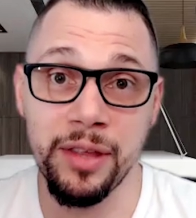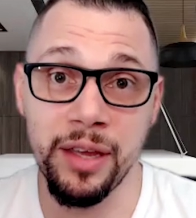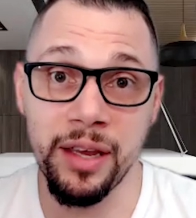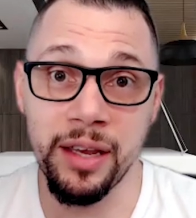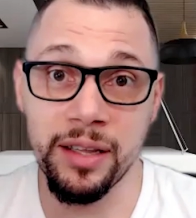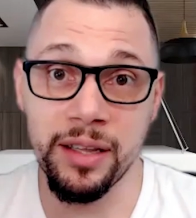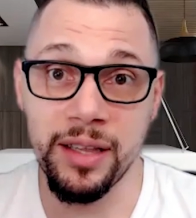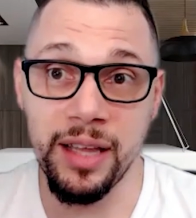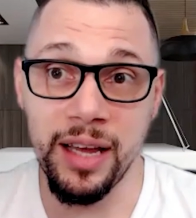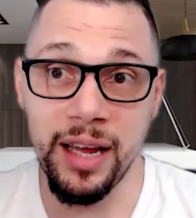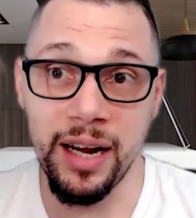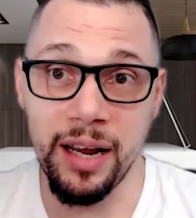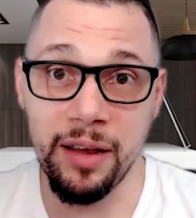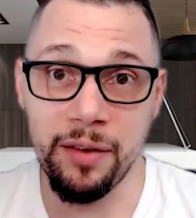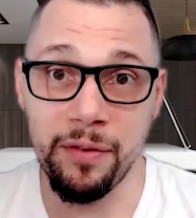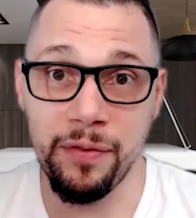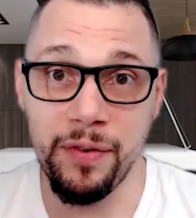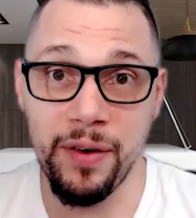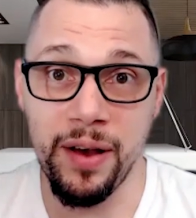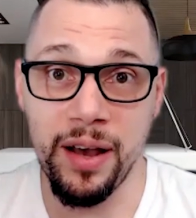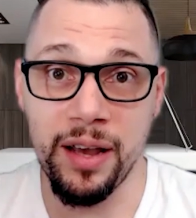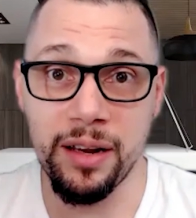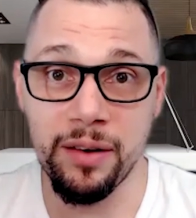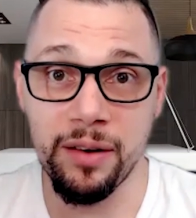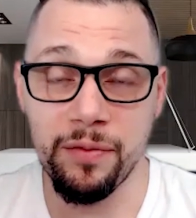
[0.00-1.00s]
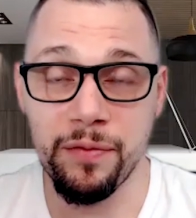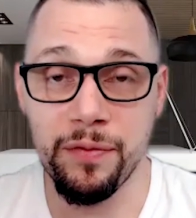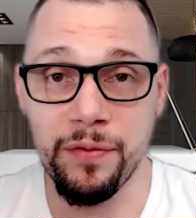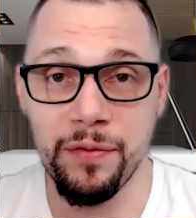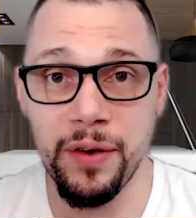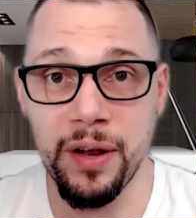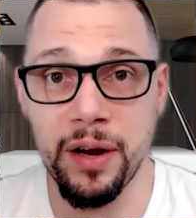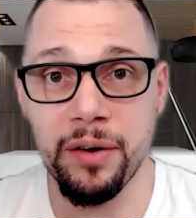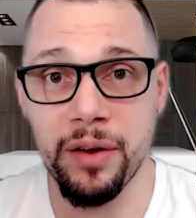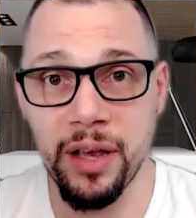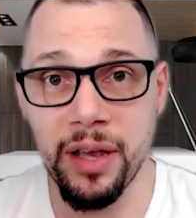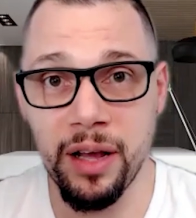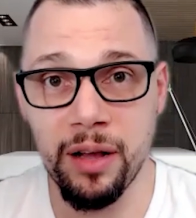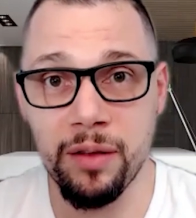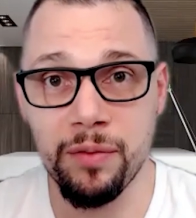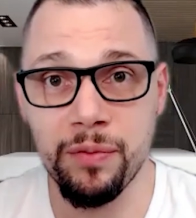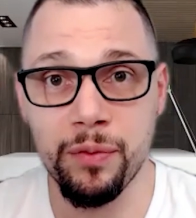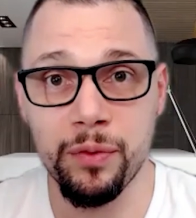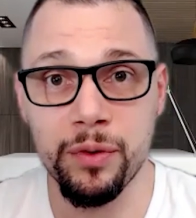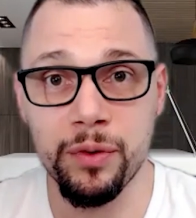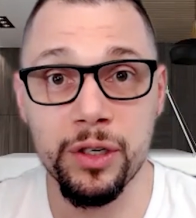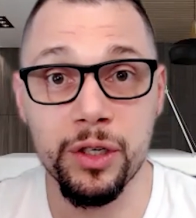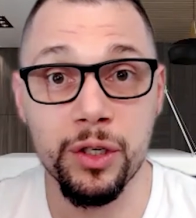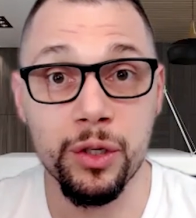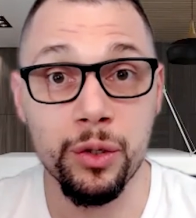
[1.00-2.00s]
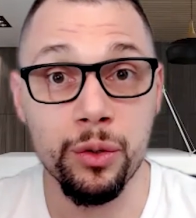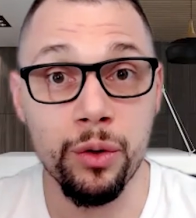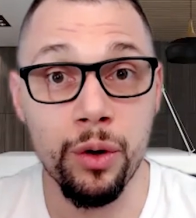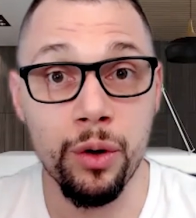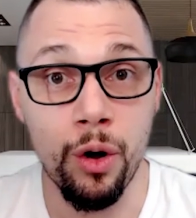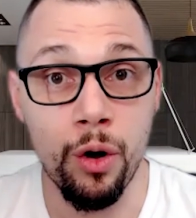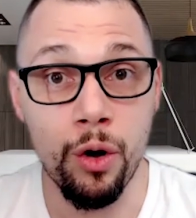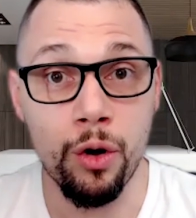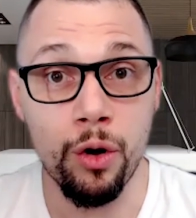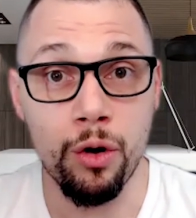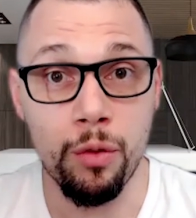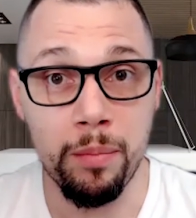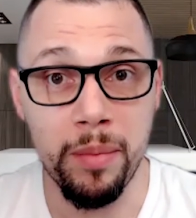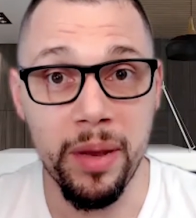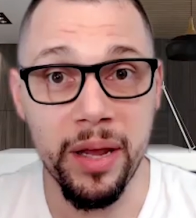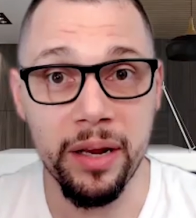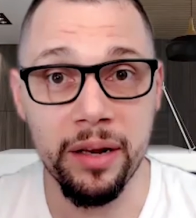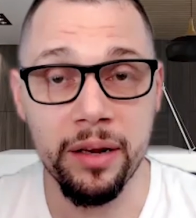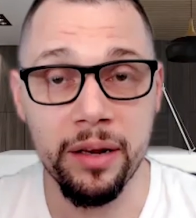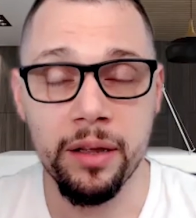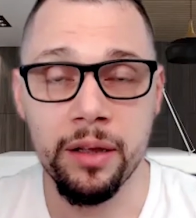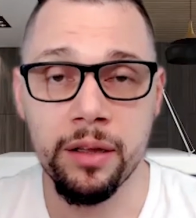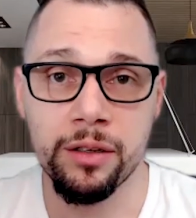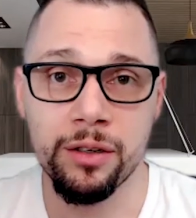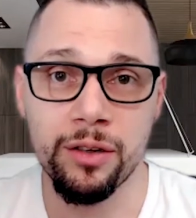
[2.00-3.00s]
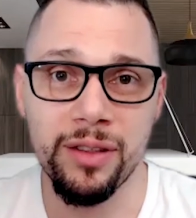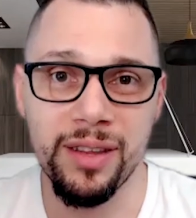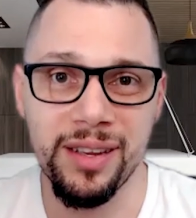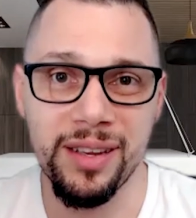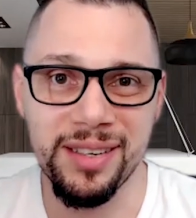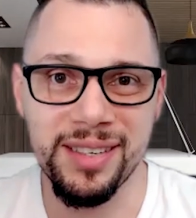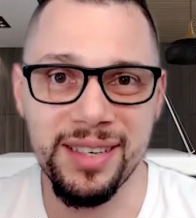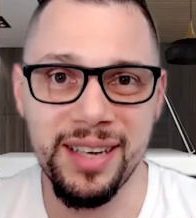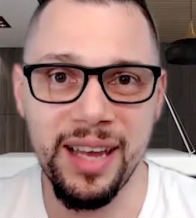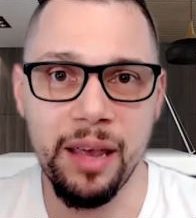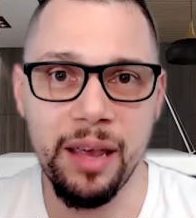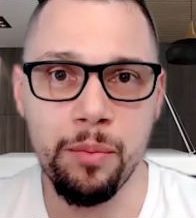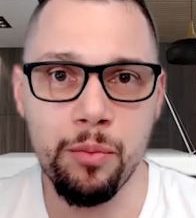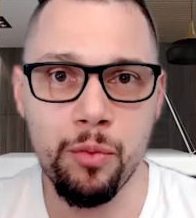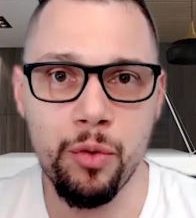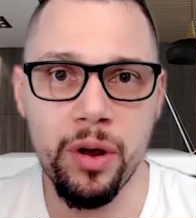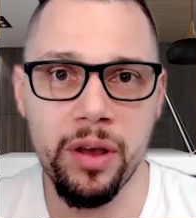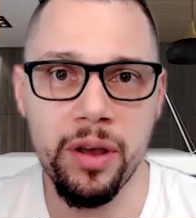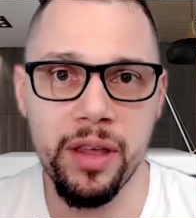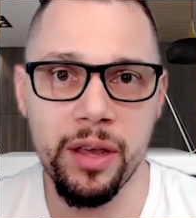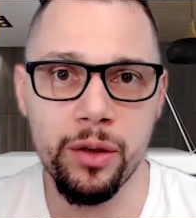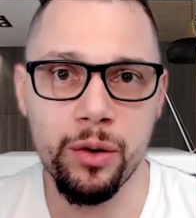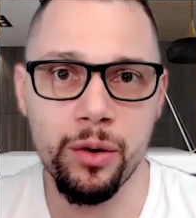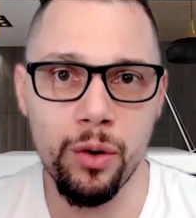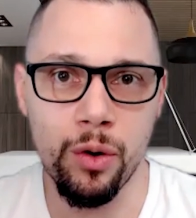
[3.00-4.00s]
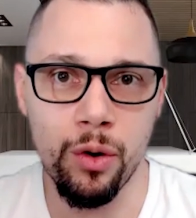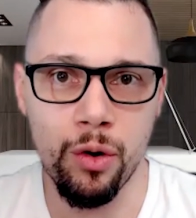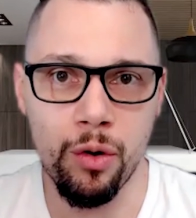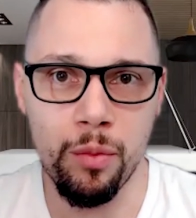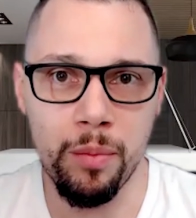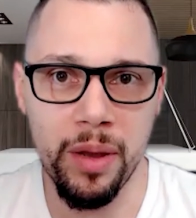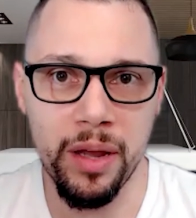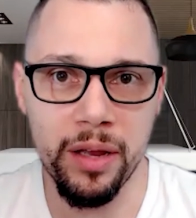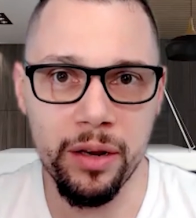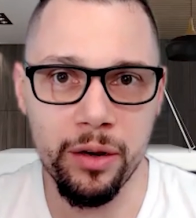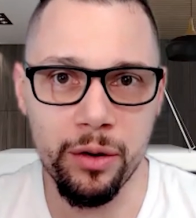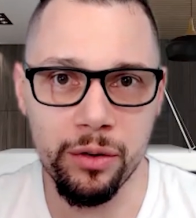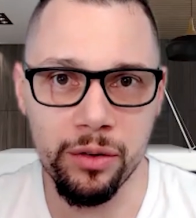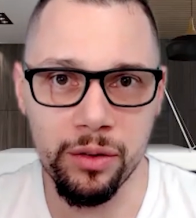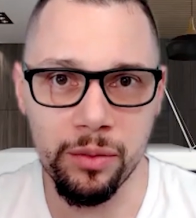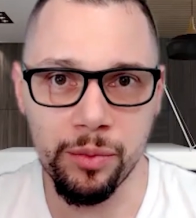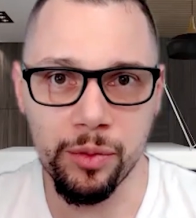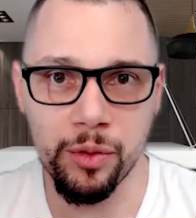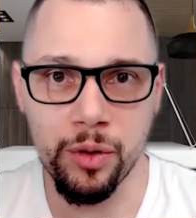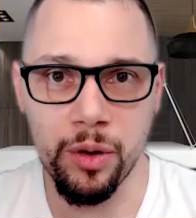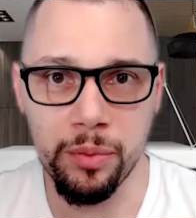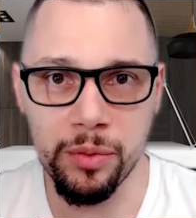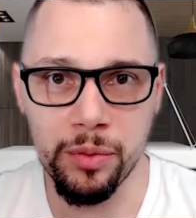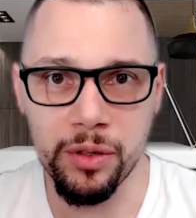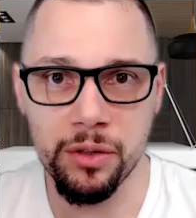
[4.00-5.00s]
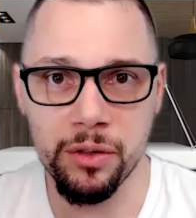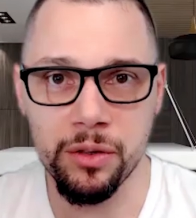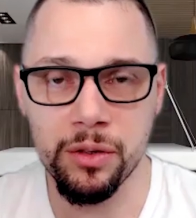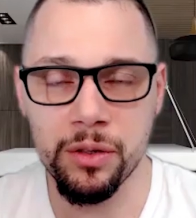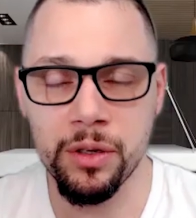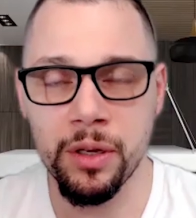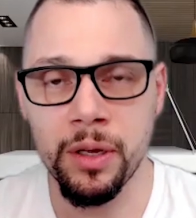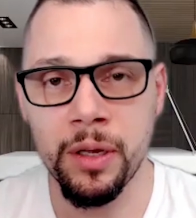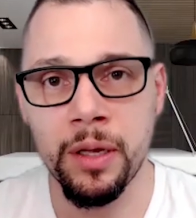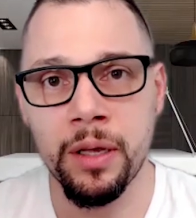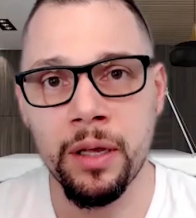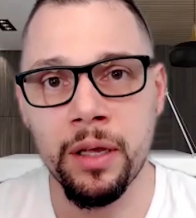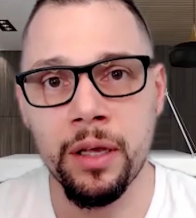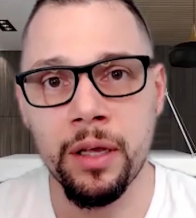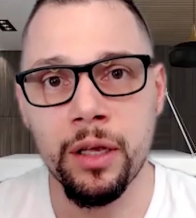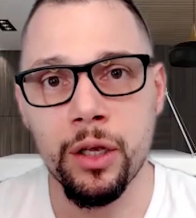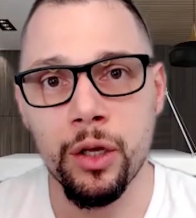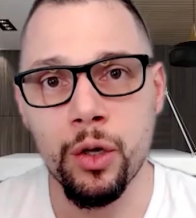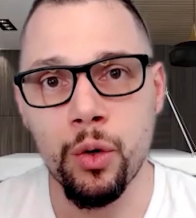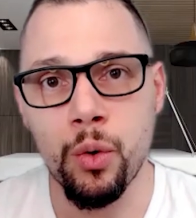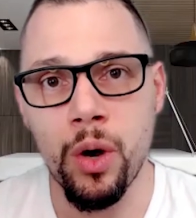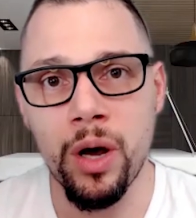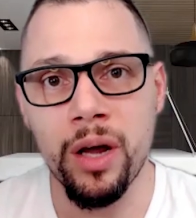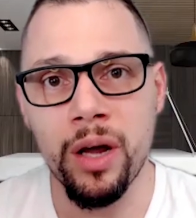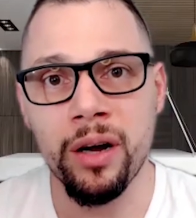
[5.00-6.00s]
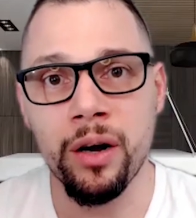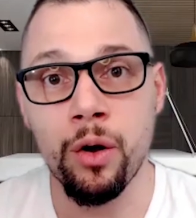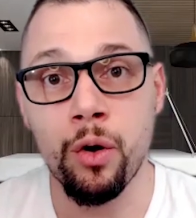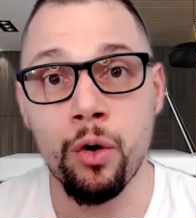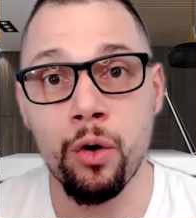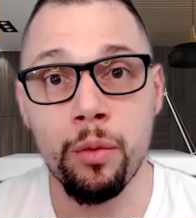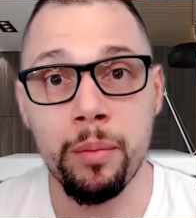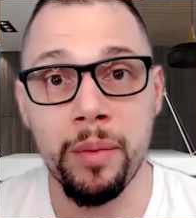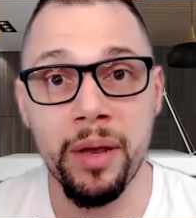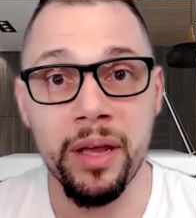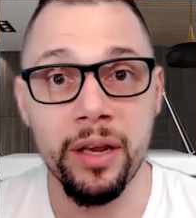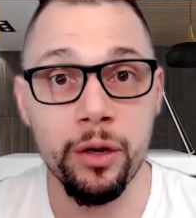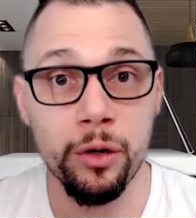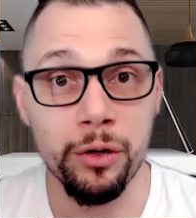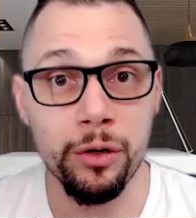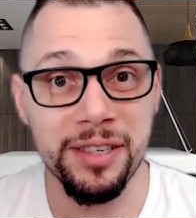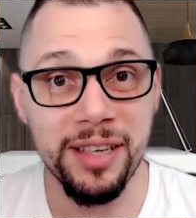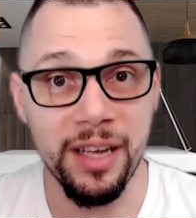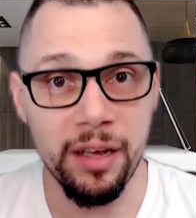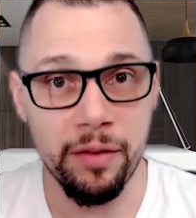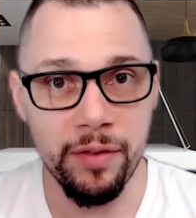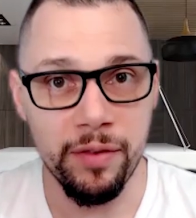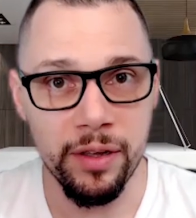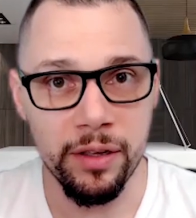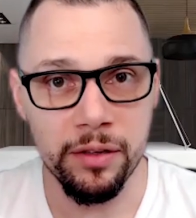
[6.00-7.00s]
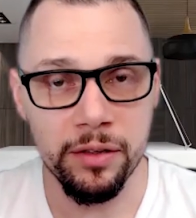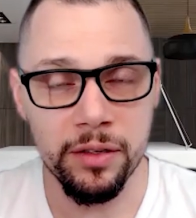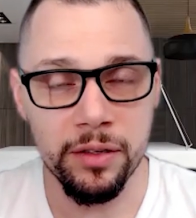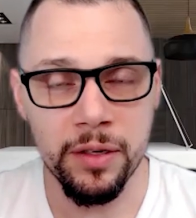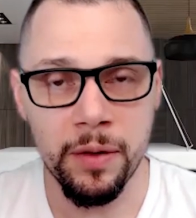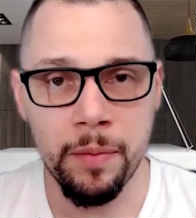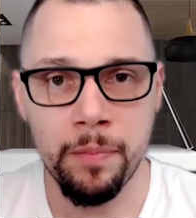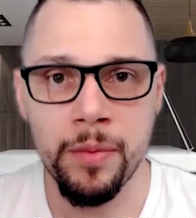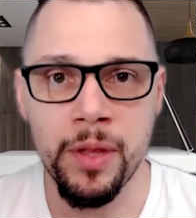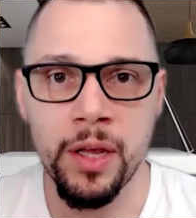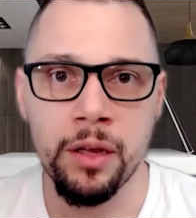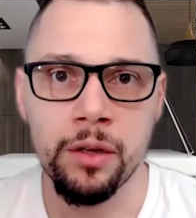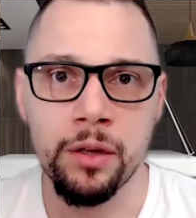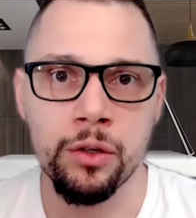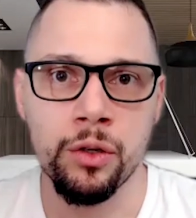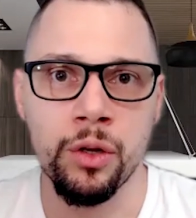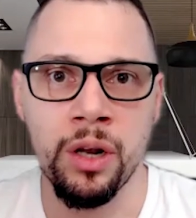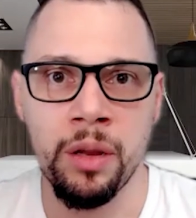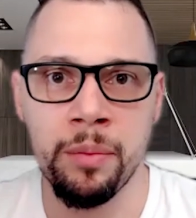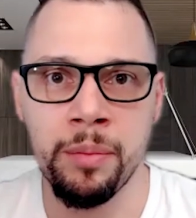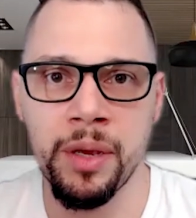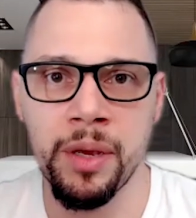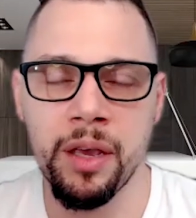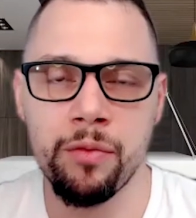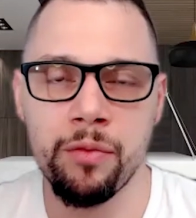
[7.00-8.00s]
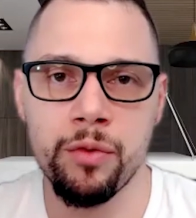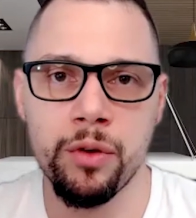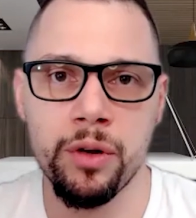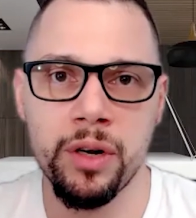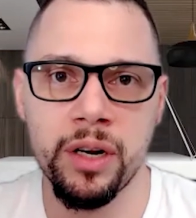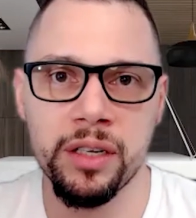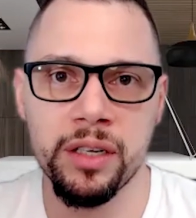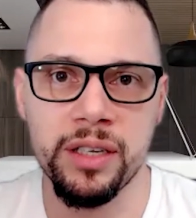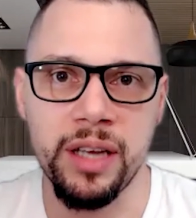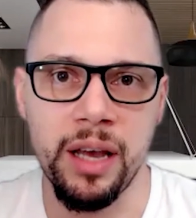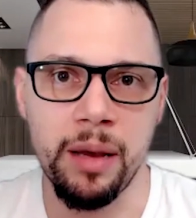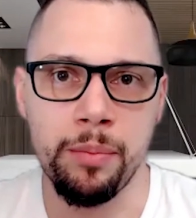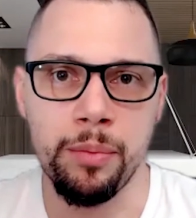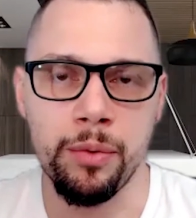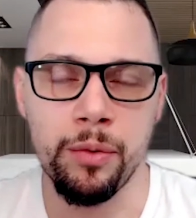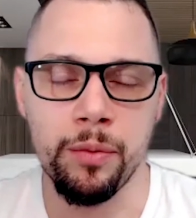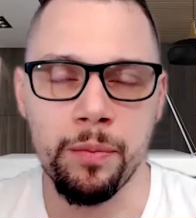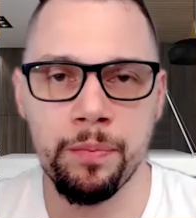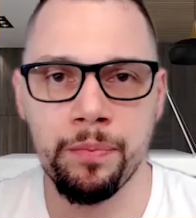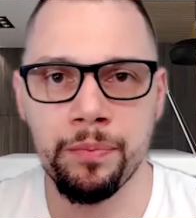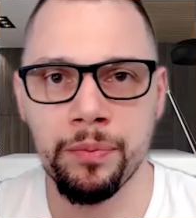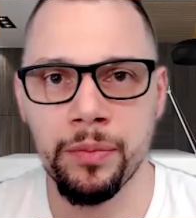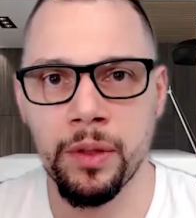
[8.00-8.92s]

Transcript: thing that I find very helpful is to automate. So the same way that you automate your subscriptions, you want to automate your savings. So let me give you an example.